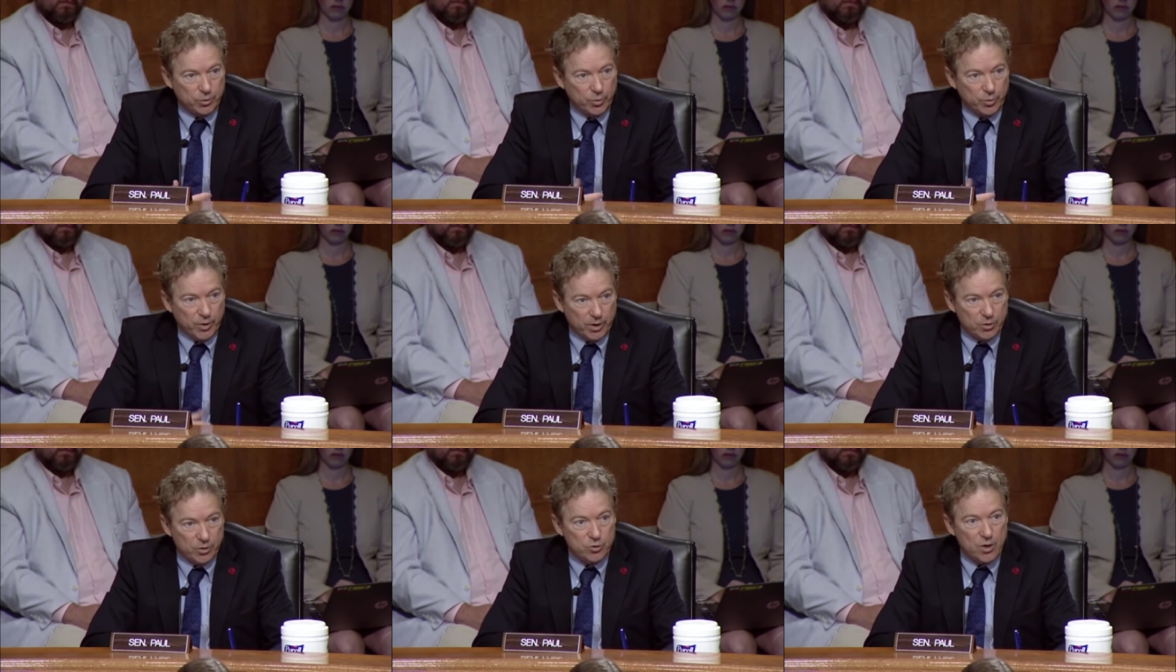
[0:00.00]

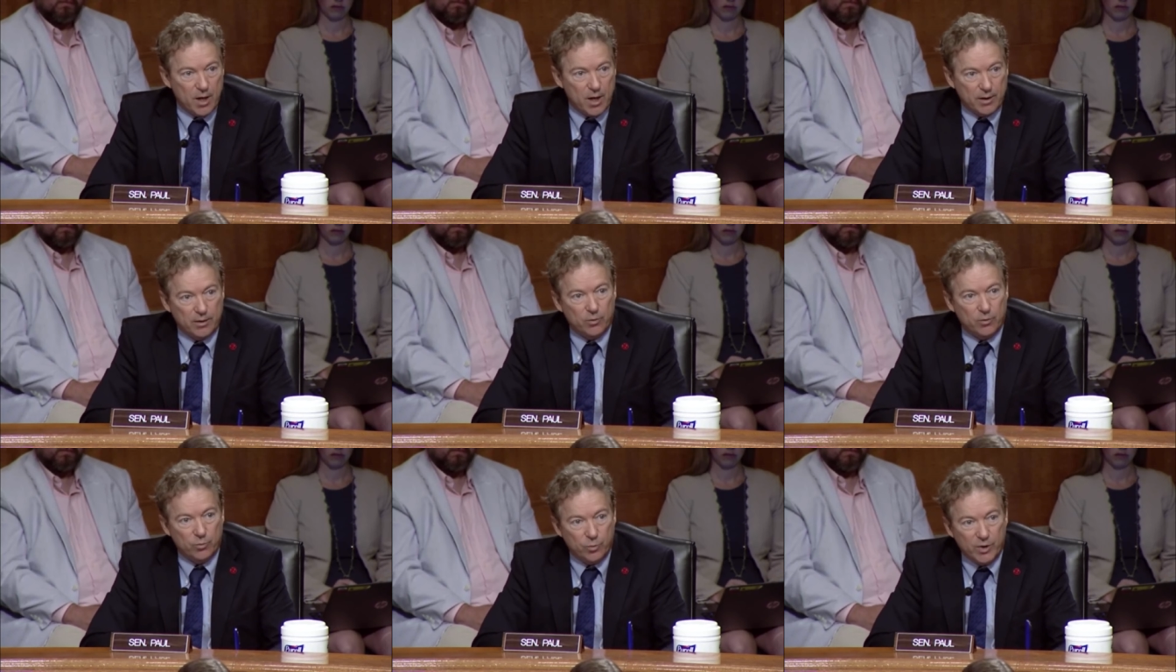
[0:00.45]
we could try
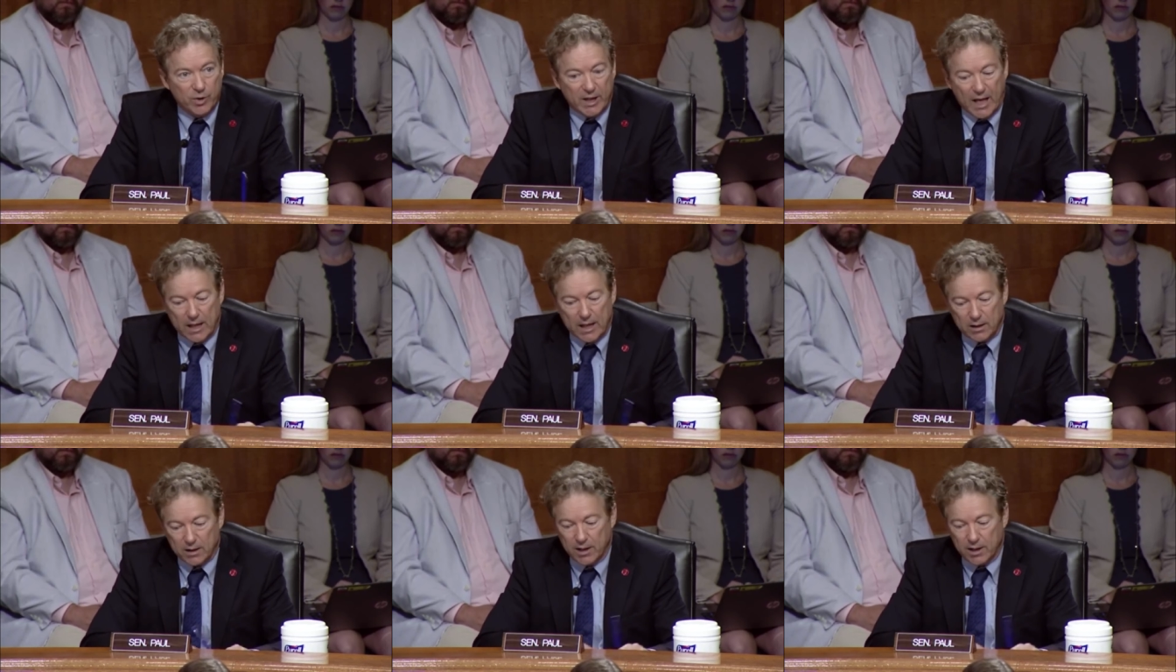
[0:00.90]
to
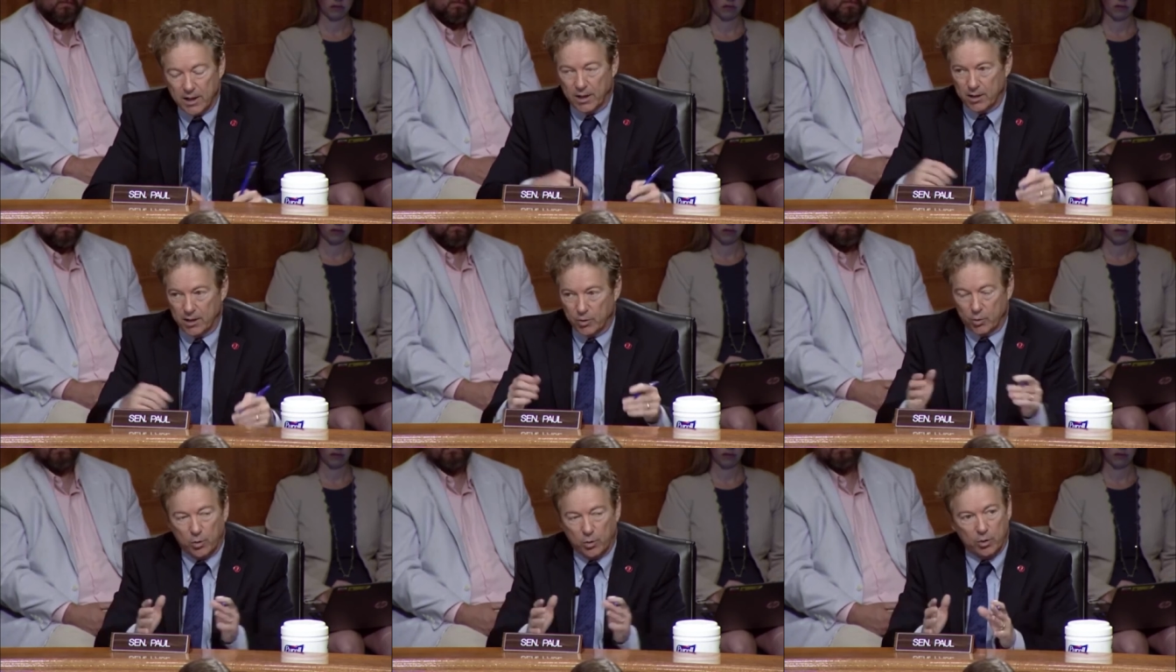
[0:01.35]

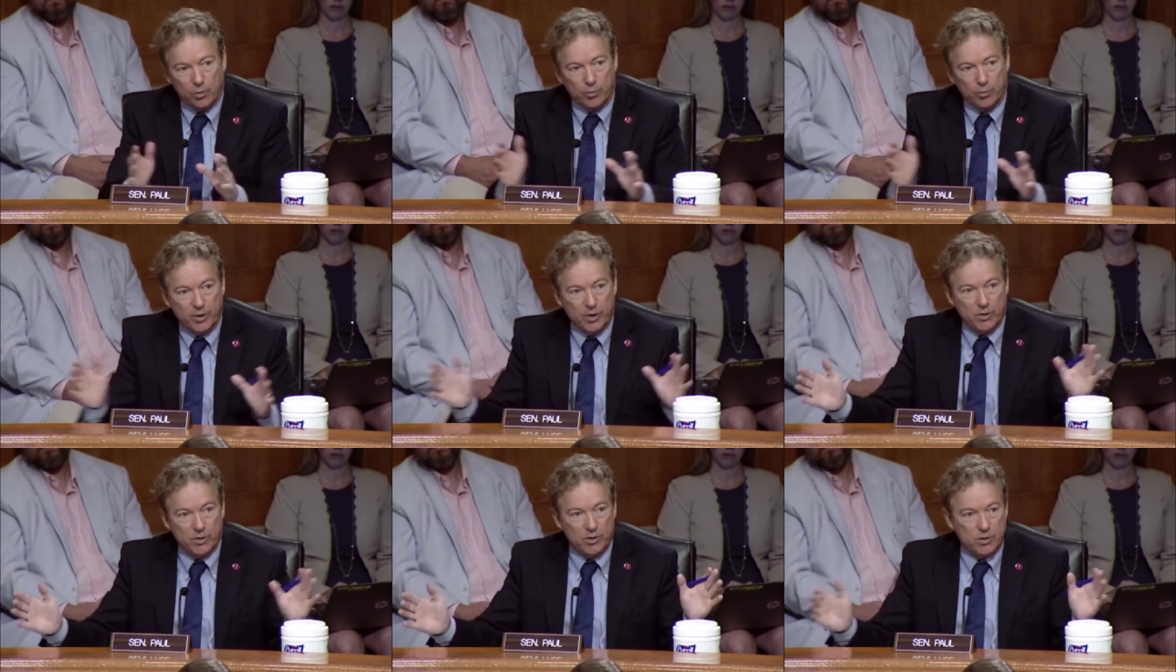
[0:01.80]
reallocate or
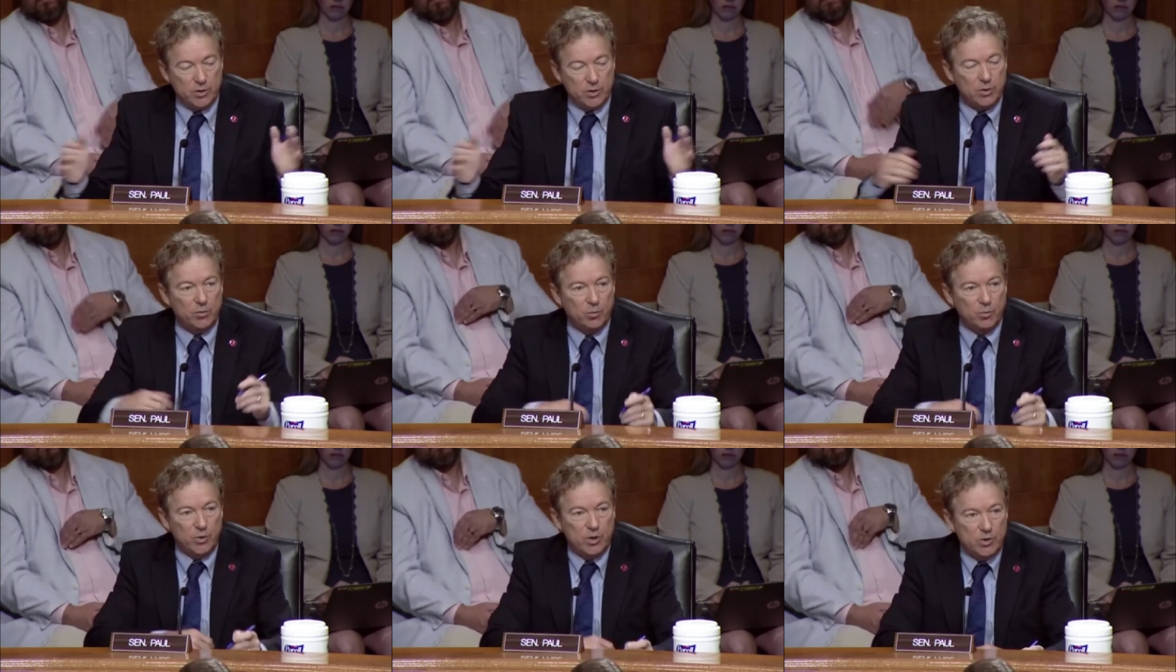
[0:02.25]
res
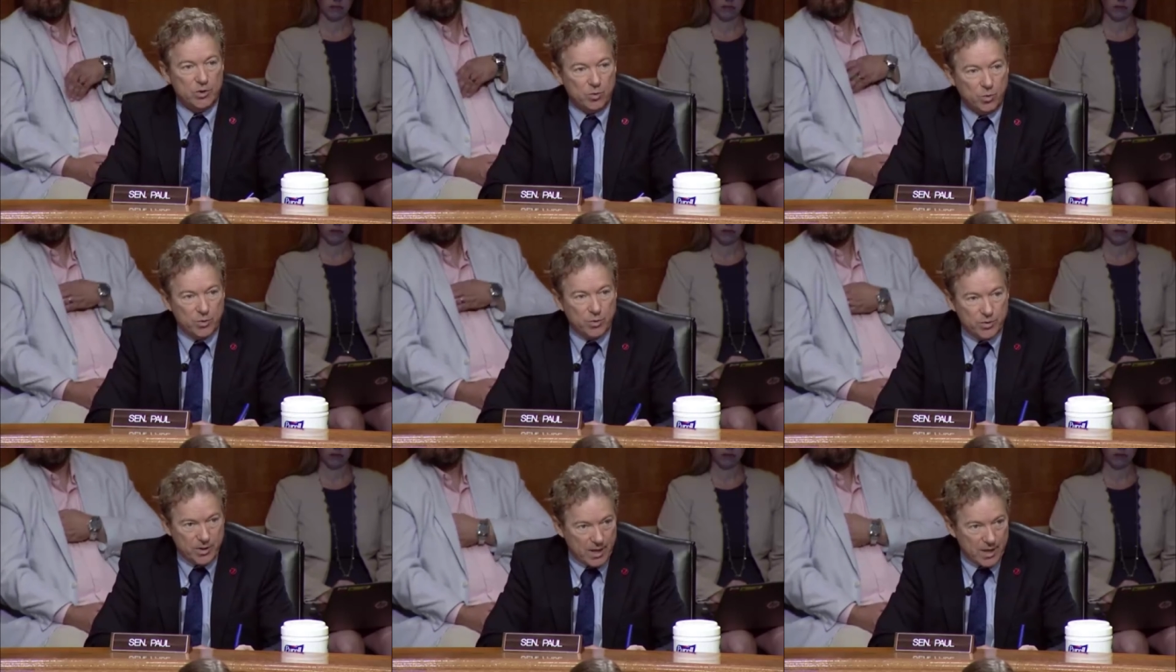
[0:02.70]

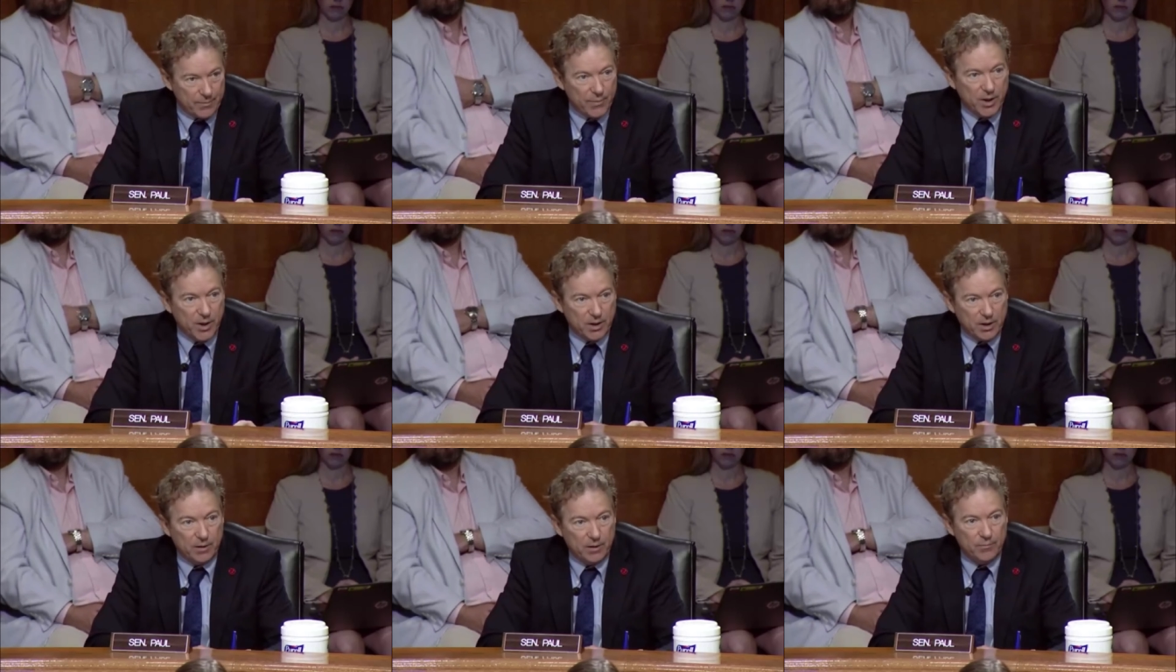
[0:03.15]
resource that
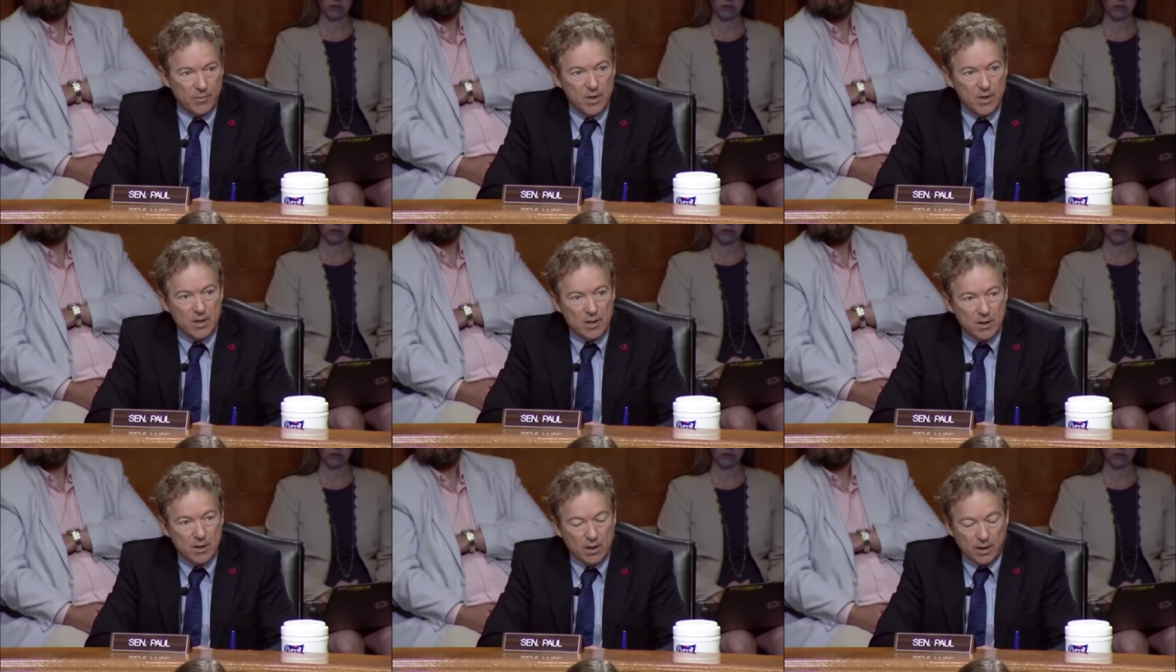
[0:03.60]
money
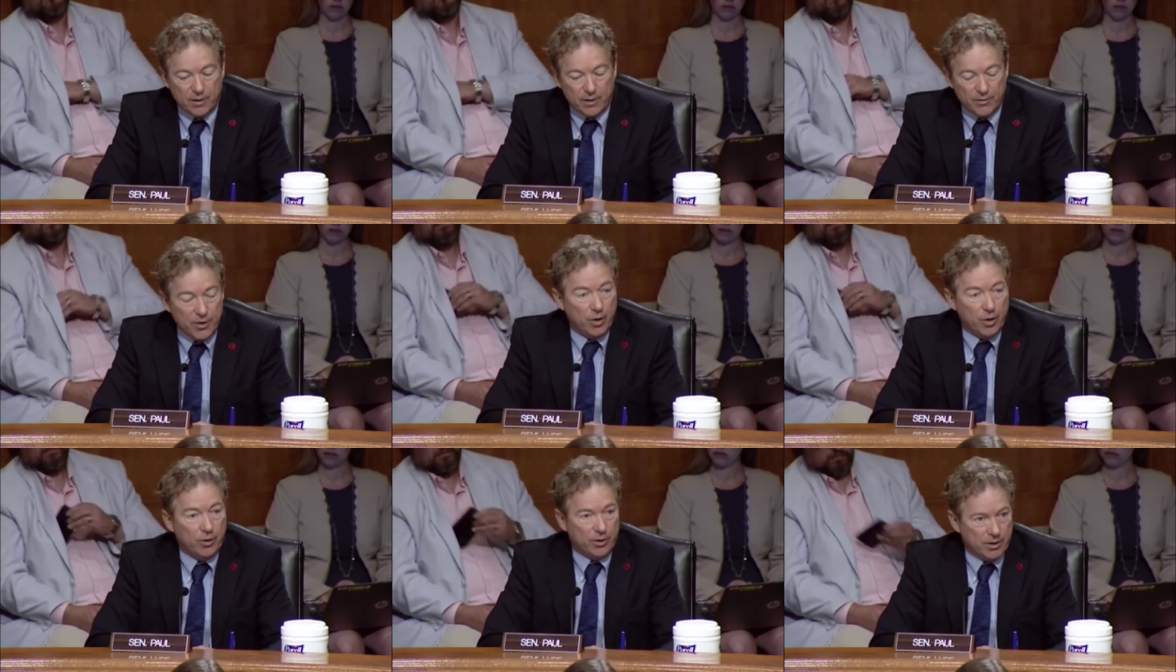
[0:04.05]
uh,
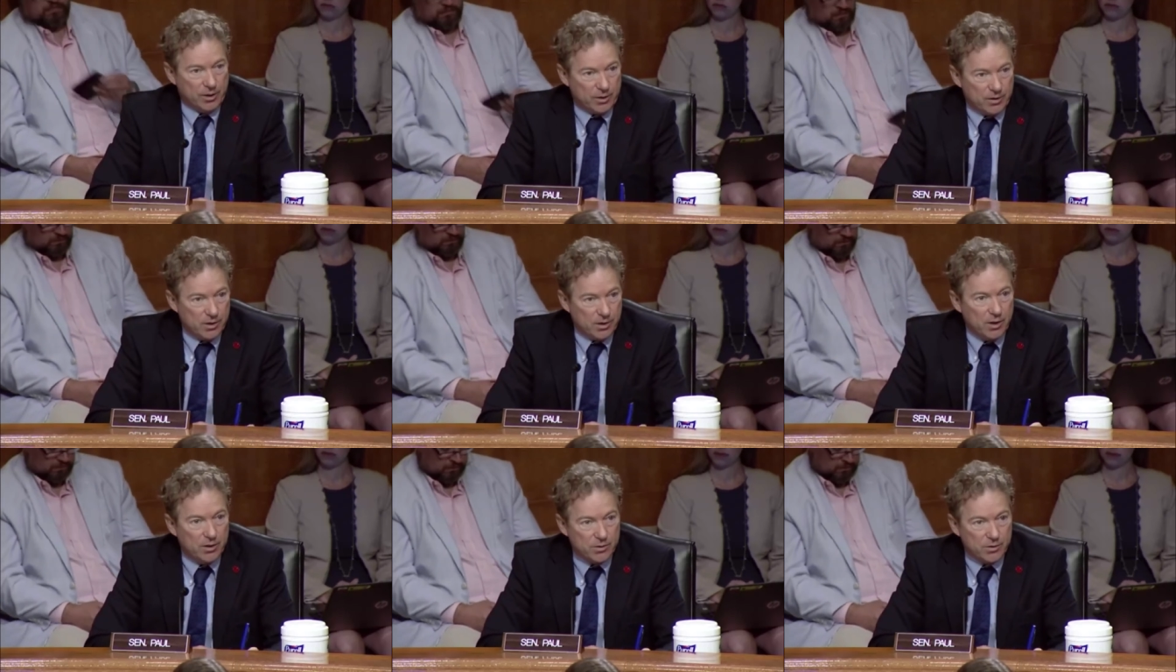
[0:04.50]
that already
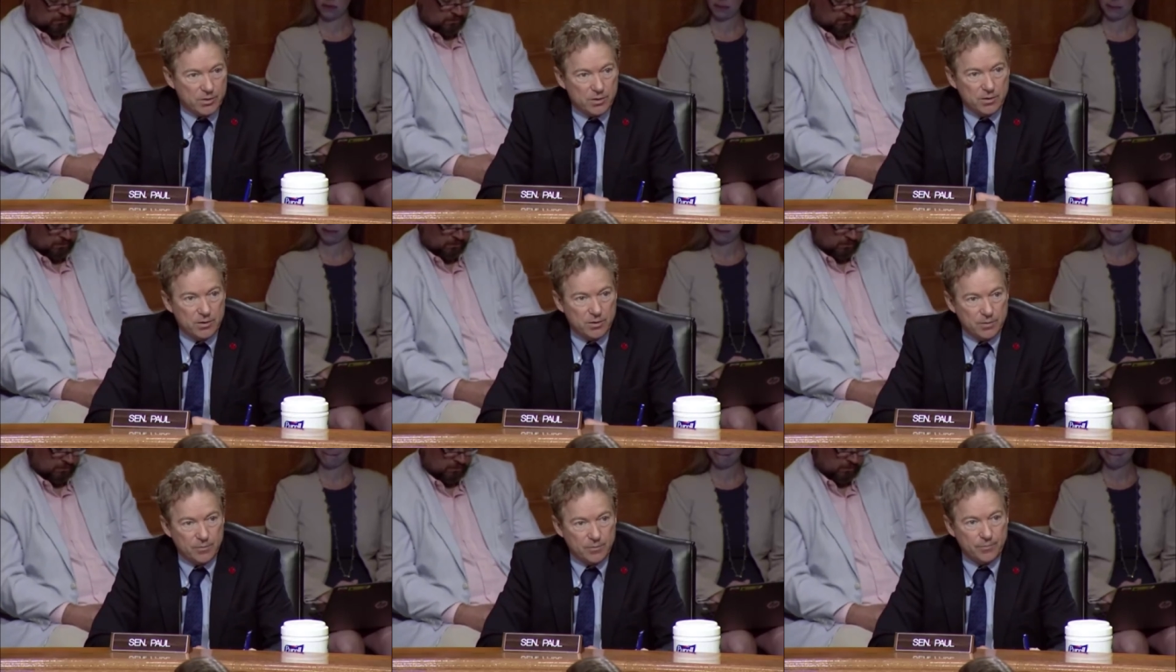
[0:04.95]
exists.